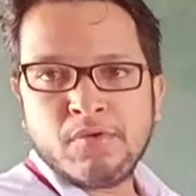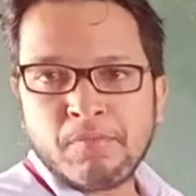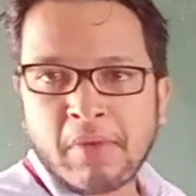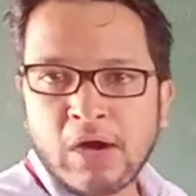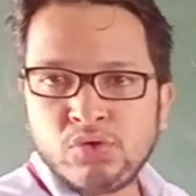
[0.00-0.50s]

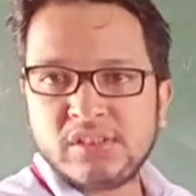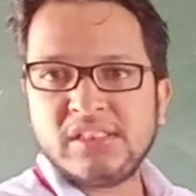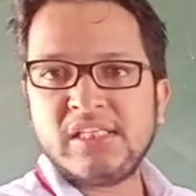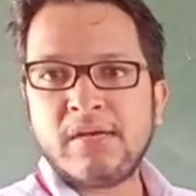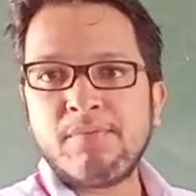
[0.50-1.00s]
Mouse
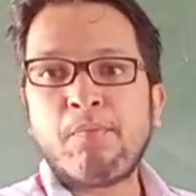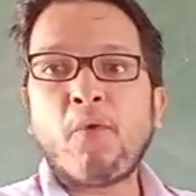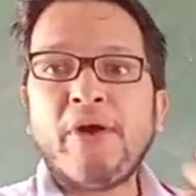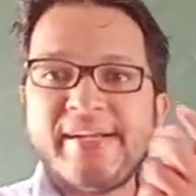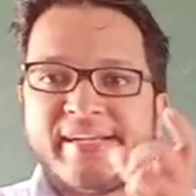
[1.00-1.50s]
is a
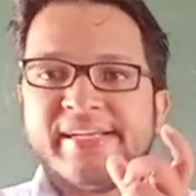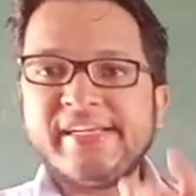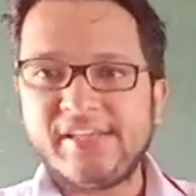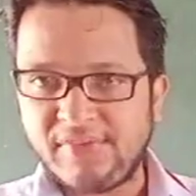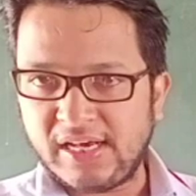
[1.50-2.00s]

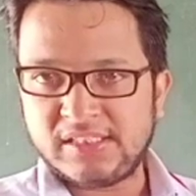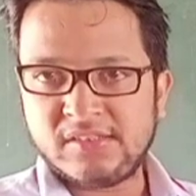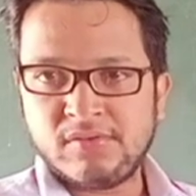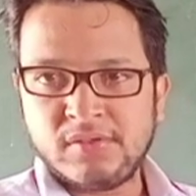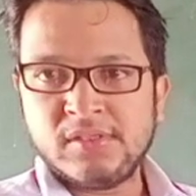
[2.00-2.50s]
pointing device.
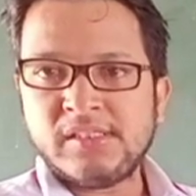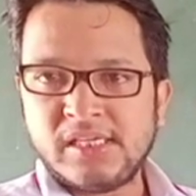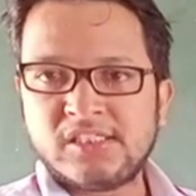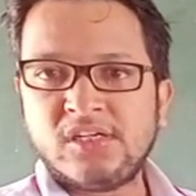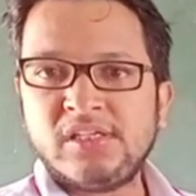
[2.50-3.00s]

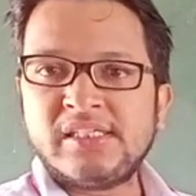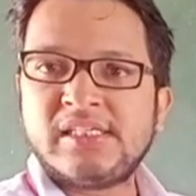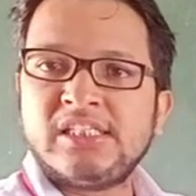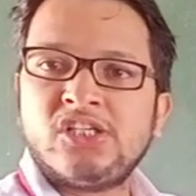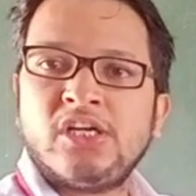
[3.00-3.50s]
Yes or no? It
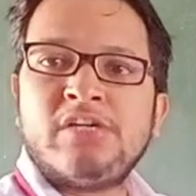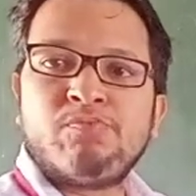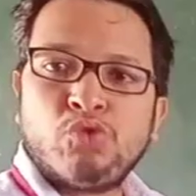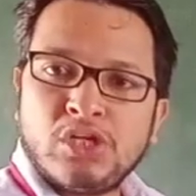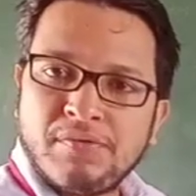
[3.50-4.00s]
is an
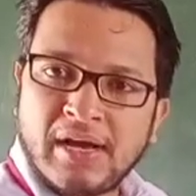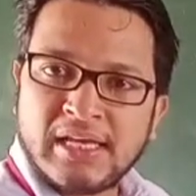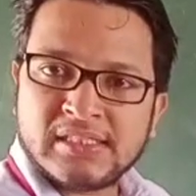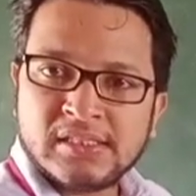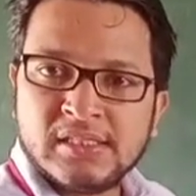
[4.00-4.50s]
input
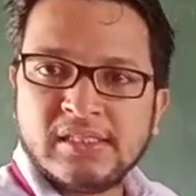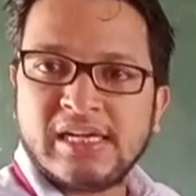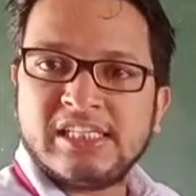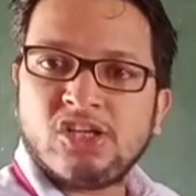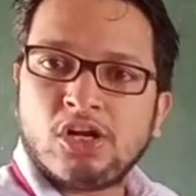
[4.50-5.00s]
device
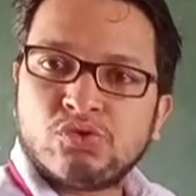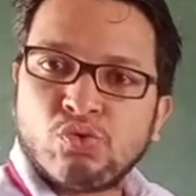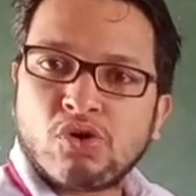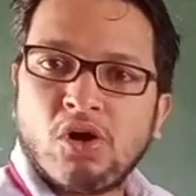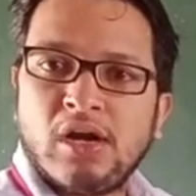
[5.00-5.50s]
that is
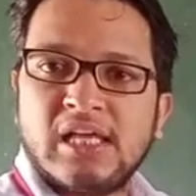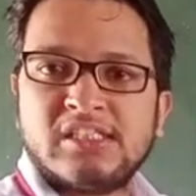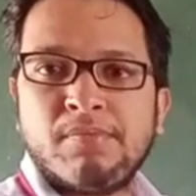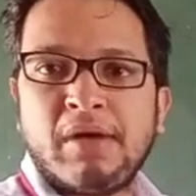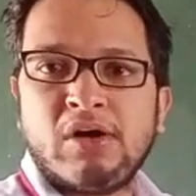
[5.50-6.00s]
also called
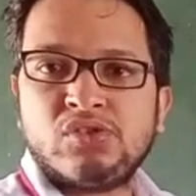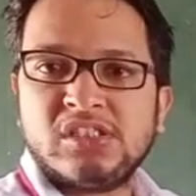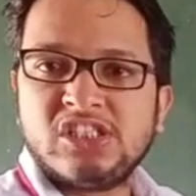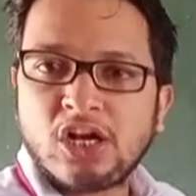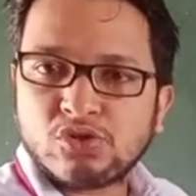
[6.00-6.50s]
as a mouse,
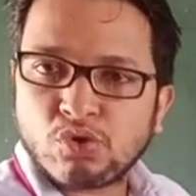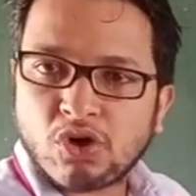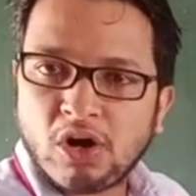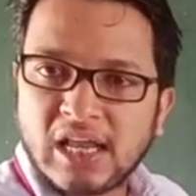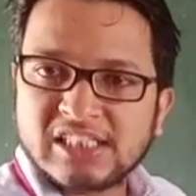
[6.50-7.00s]
is also
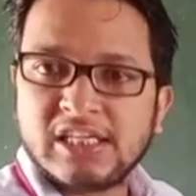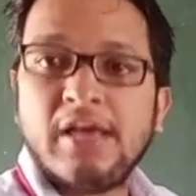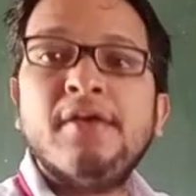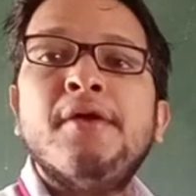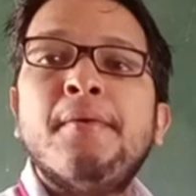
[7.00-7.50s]
called as a
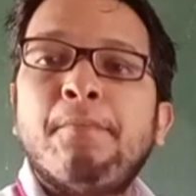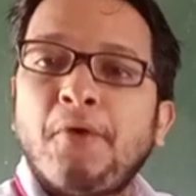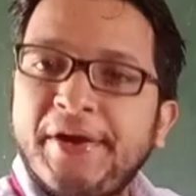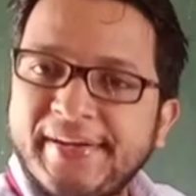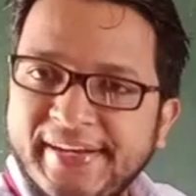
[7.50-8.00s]

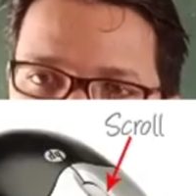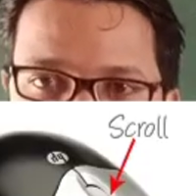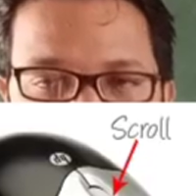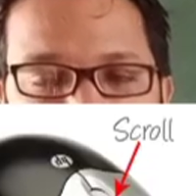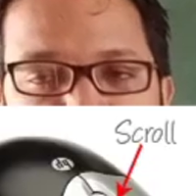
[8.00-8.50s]

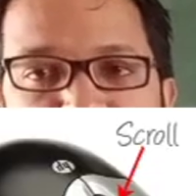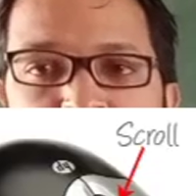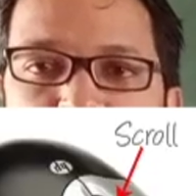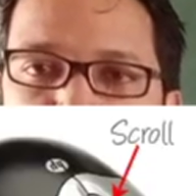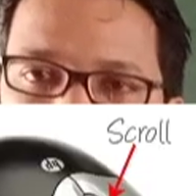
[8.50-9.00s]
pointing device,
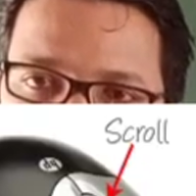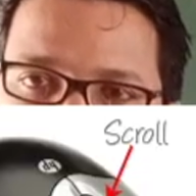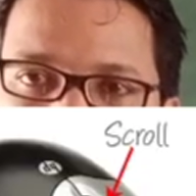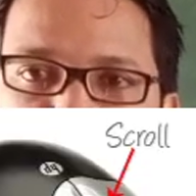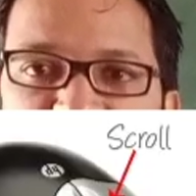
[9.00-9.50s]
for
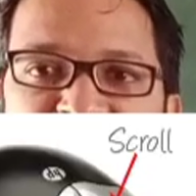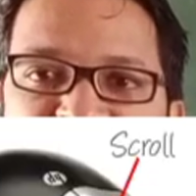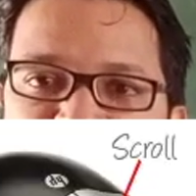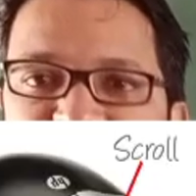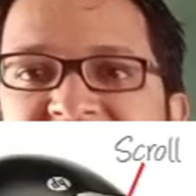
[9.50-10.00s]
which we can
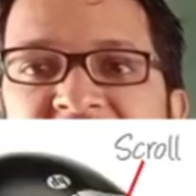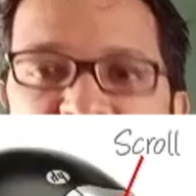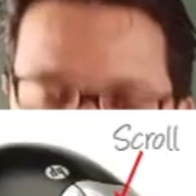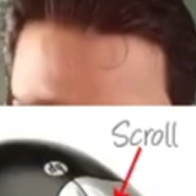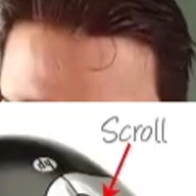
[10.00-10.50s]
easily
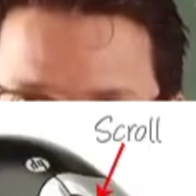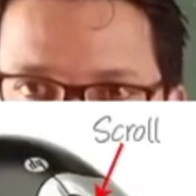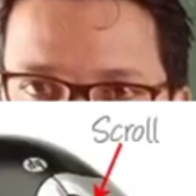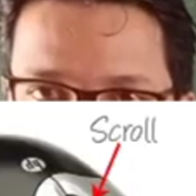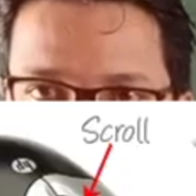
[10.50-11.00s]

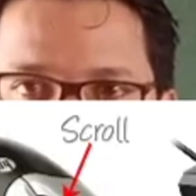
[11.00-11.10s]
access